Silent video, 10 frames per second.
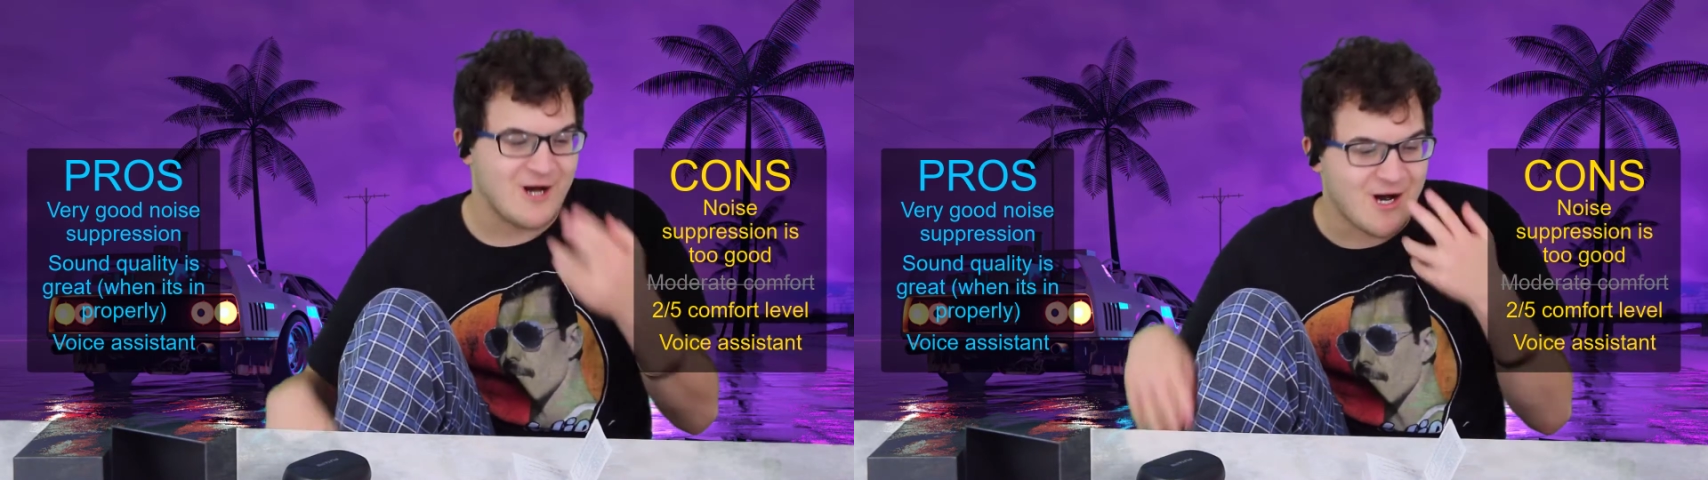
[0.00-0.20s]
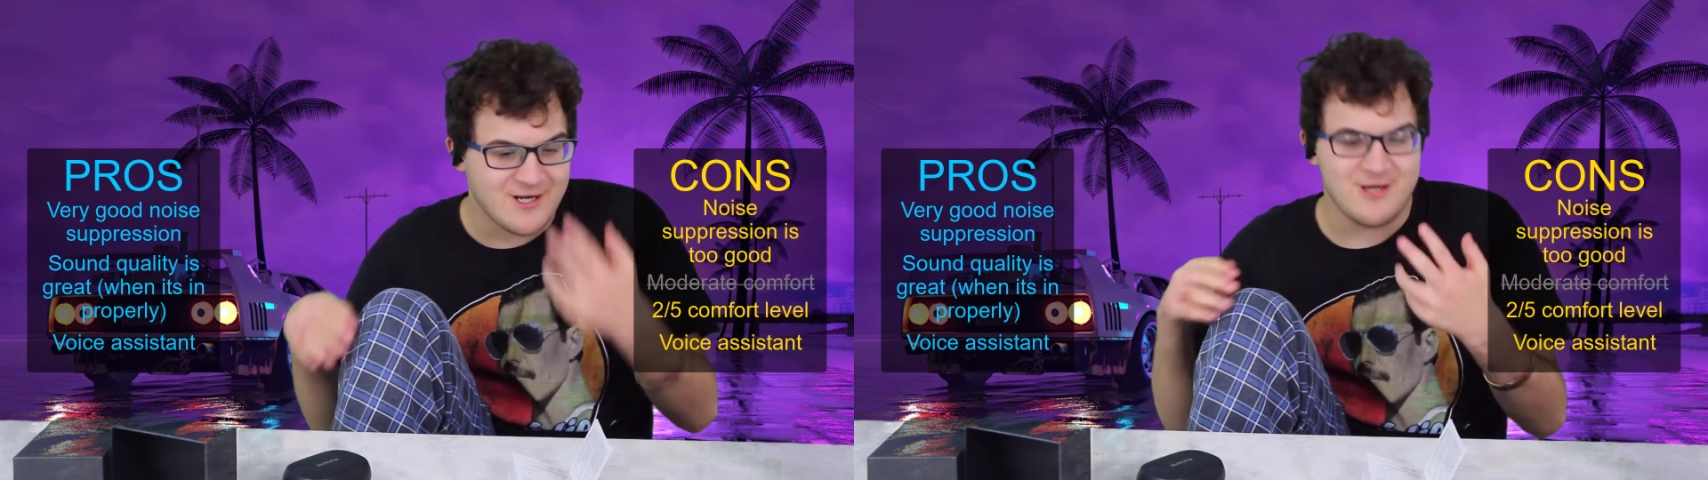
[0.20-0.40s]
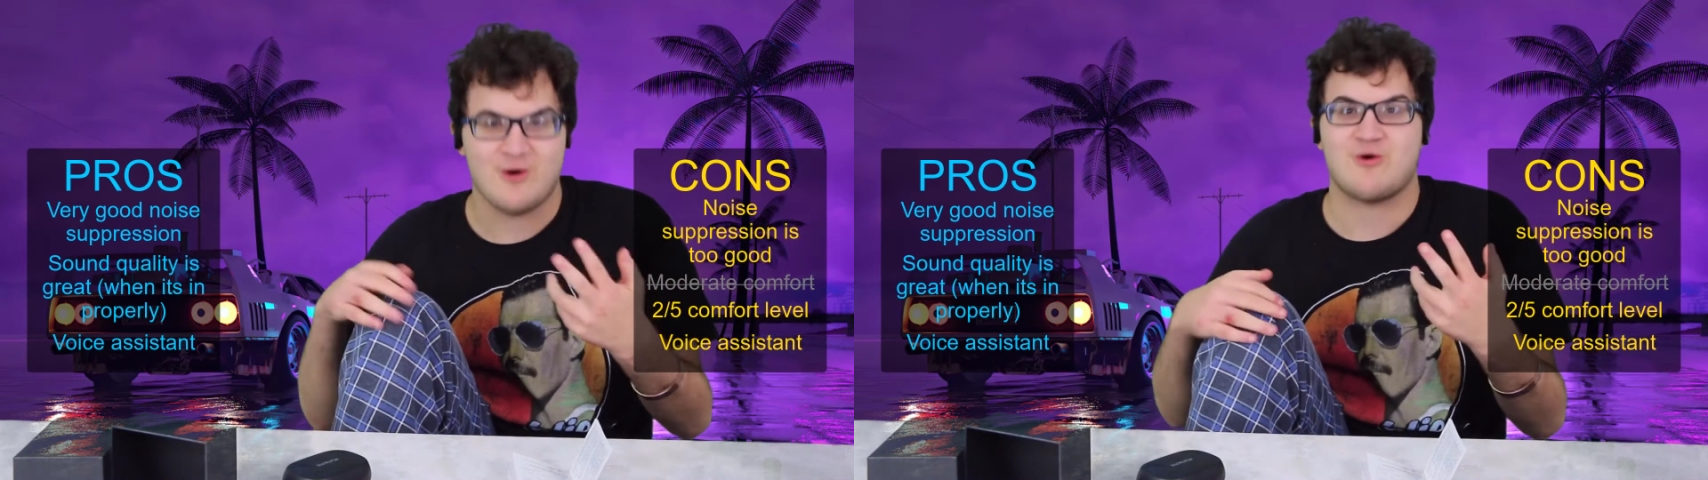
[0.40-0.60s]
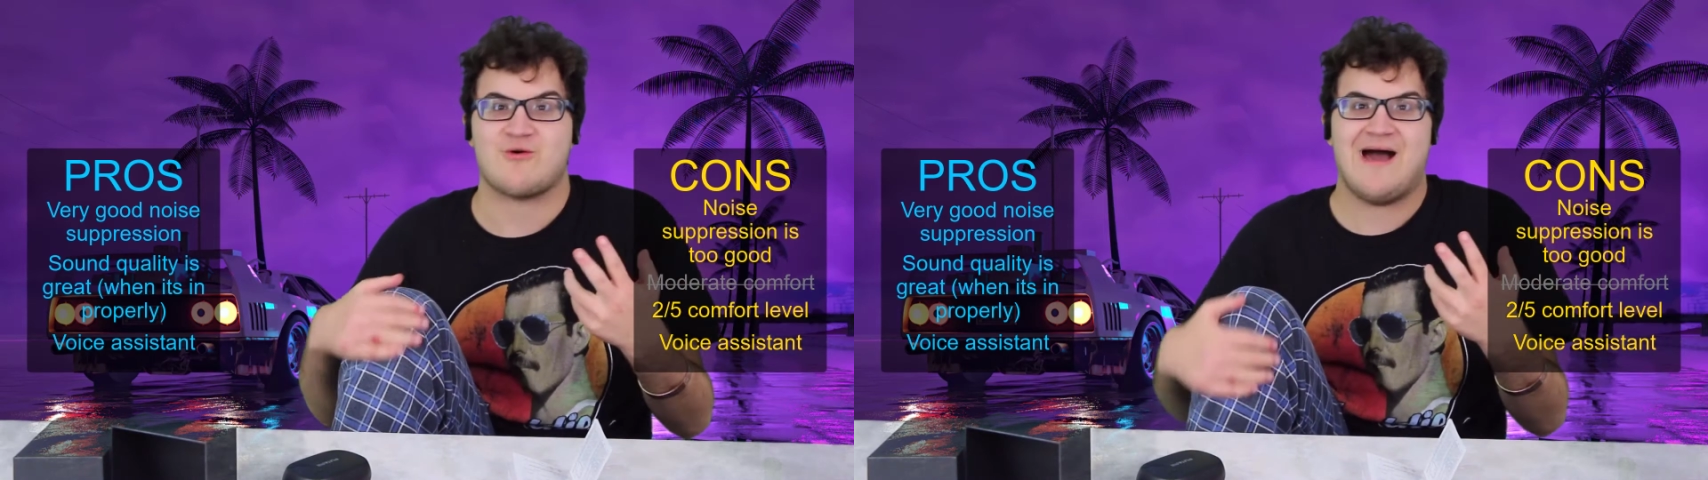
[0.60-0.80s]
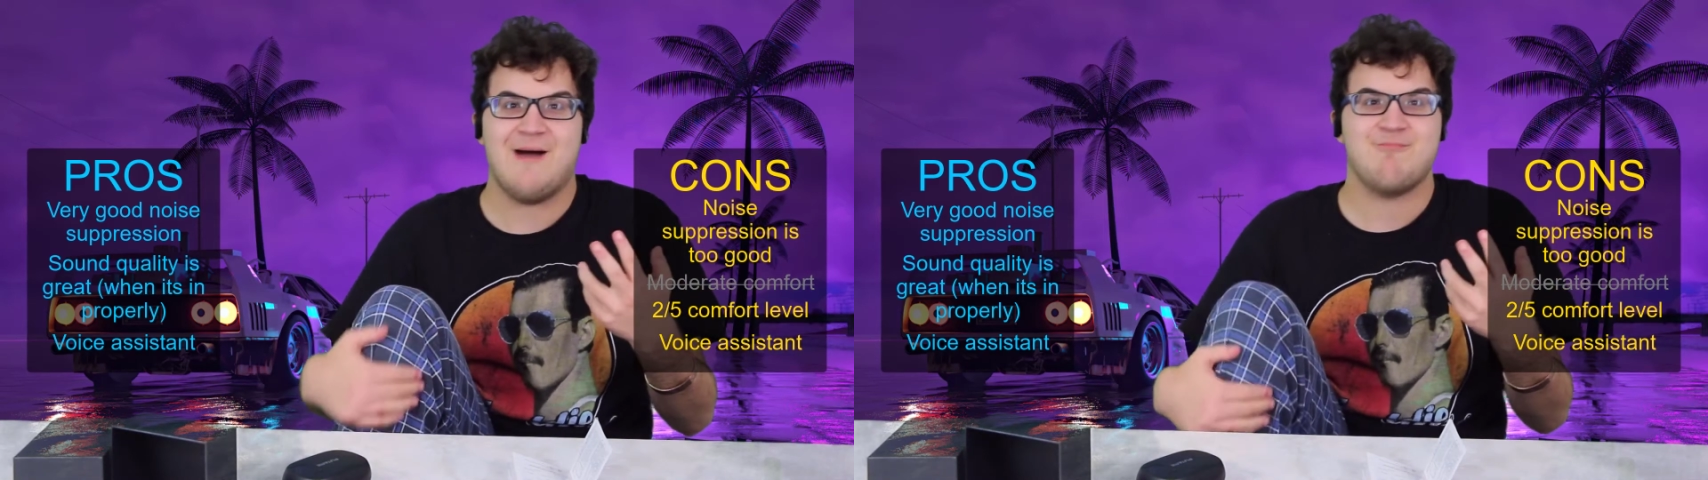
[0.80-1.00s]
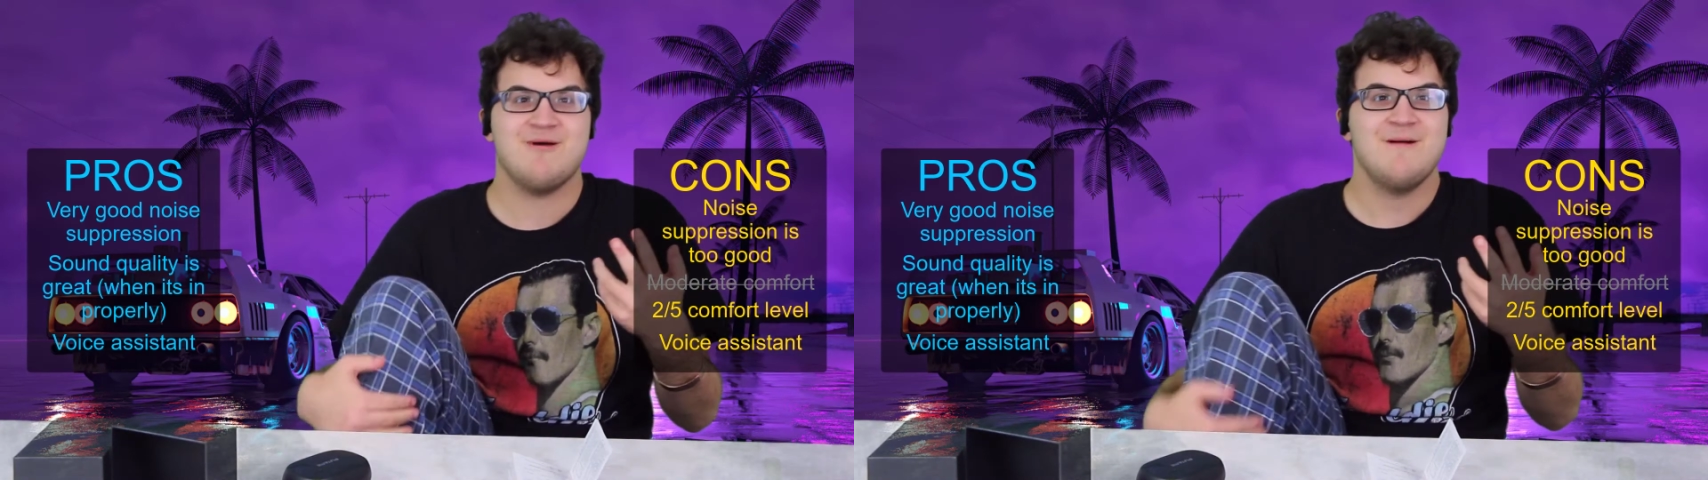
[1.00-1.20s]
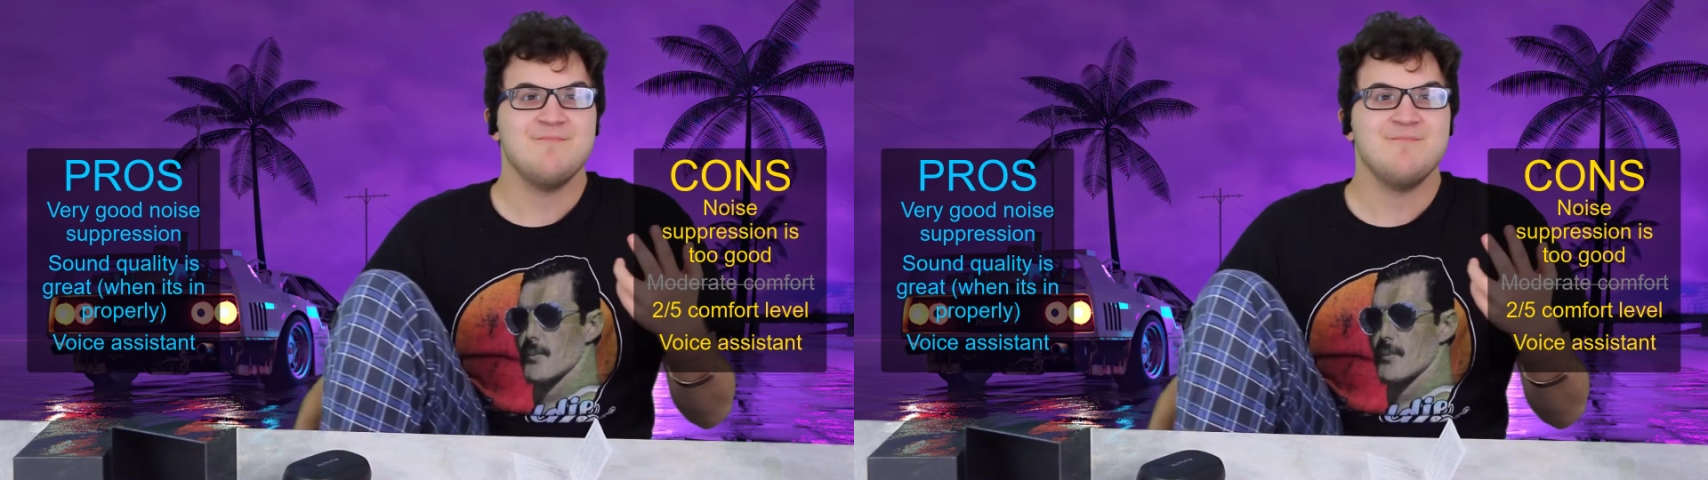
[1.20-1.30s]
audio crap,